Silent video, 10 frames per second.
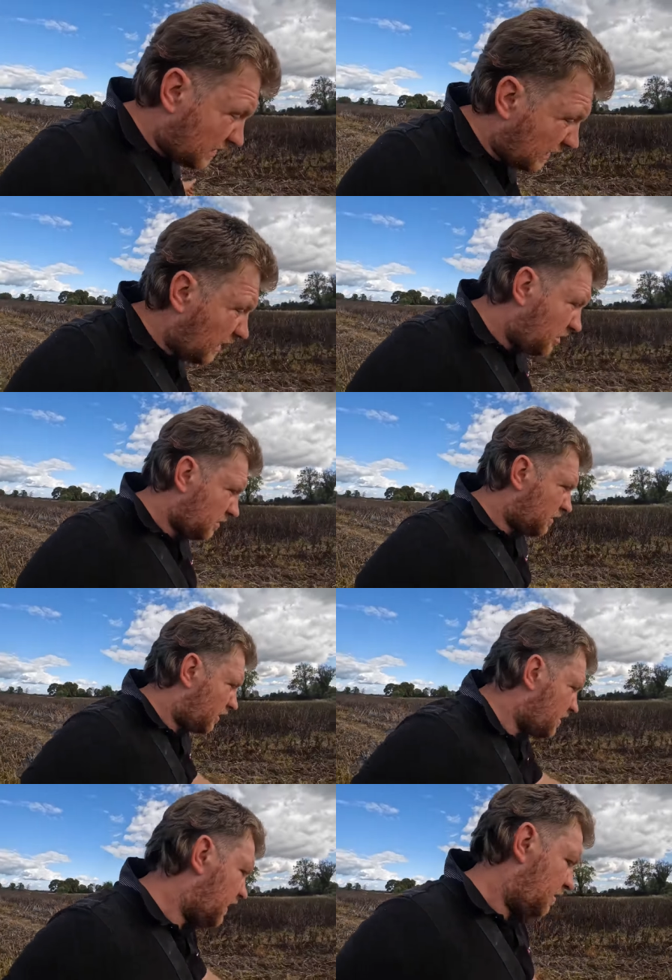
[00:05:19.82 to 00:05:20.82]
see how it
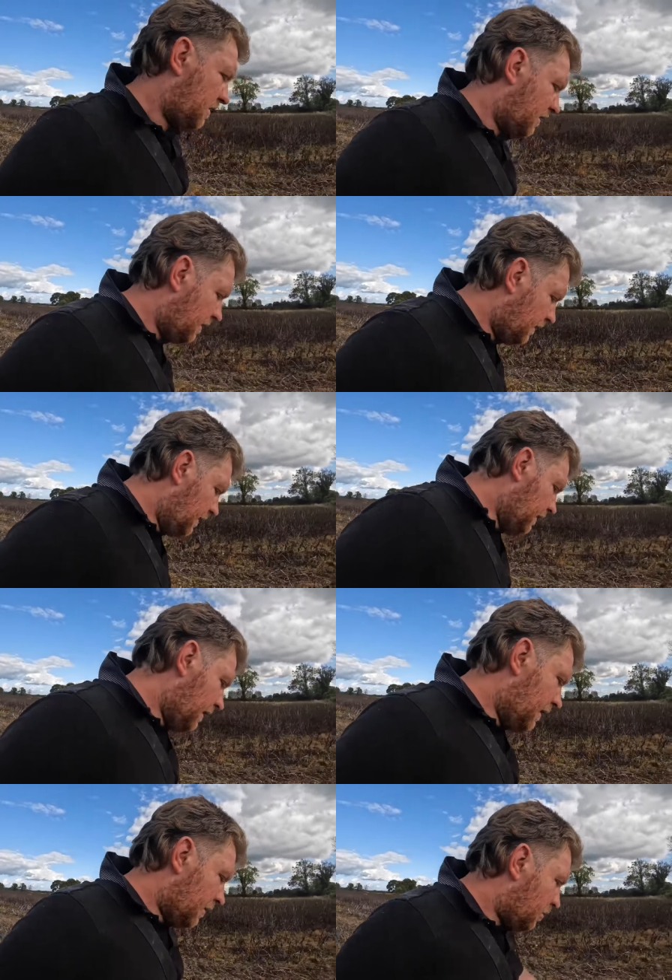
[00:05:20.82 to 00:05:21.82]
turns out
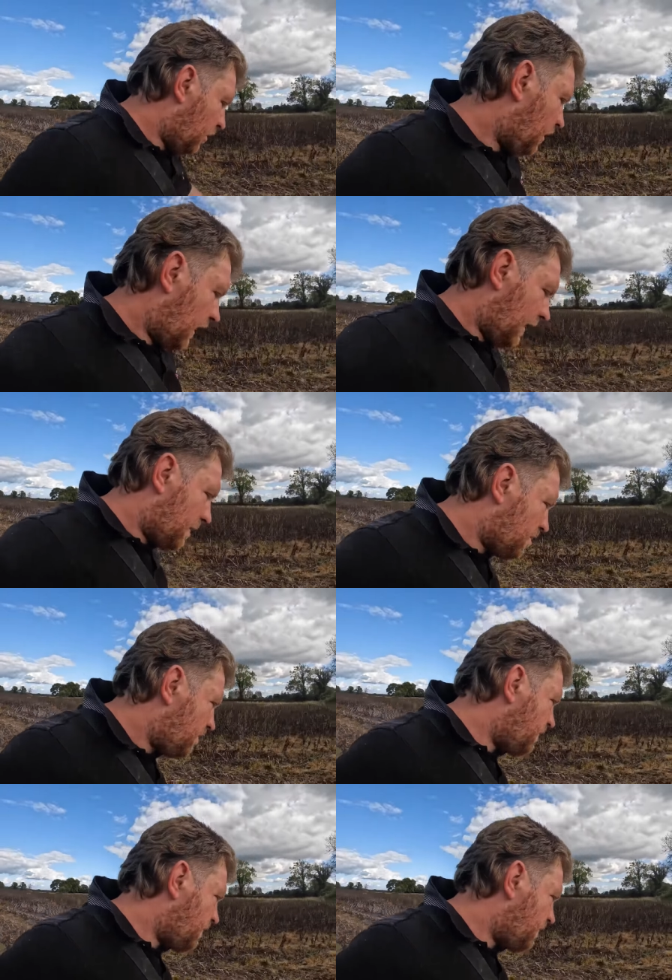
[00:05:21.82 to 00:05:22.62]
but um